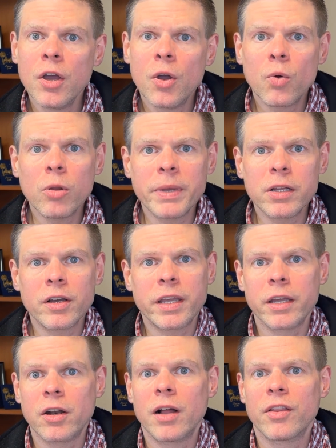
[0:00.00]
We'll be looking
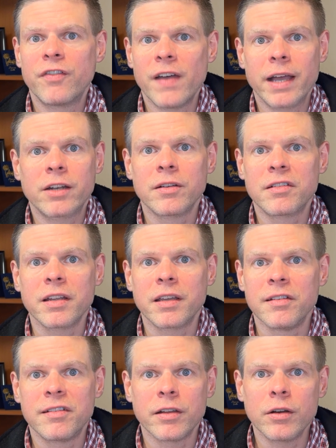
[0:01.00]
at all the factors to
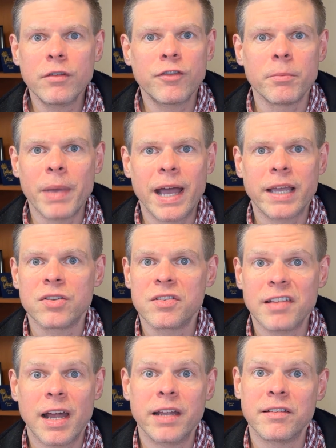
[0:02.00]
consider, from package
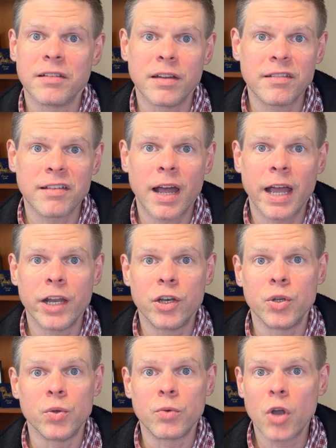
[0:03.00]
size and design
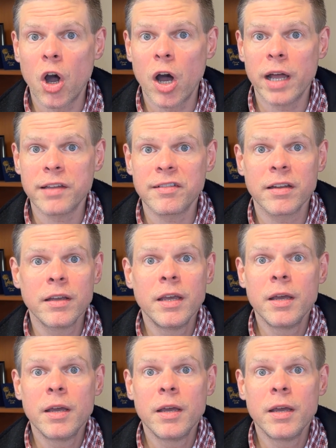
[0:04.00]
to cost,